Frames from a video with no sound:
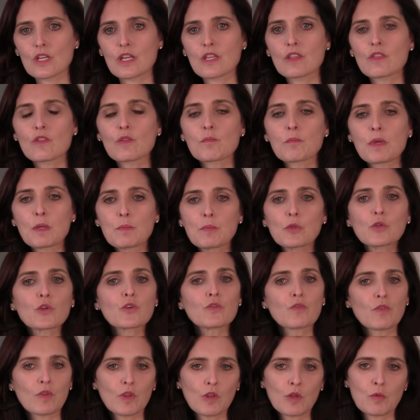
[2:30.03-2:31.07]
and people are
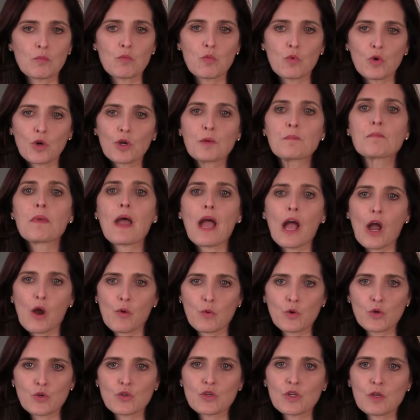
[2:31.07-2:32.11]
feeling more
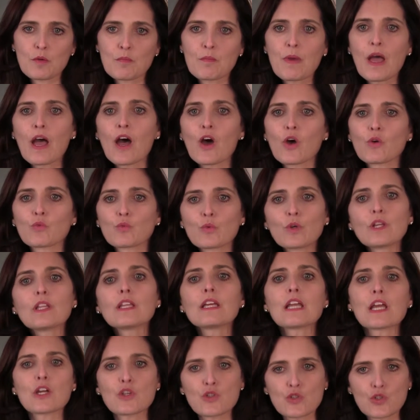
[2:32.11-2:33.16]
empowered about
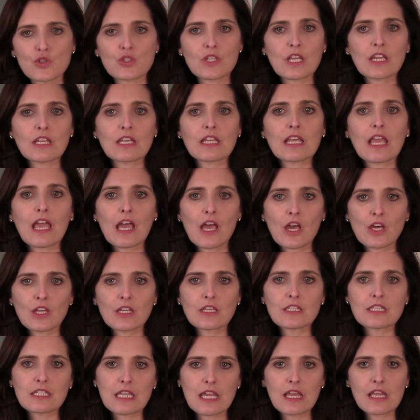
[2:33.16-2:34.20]
really understanding how to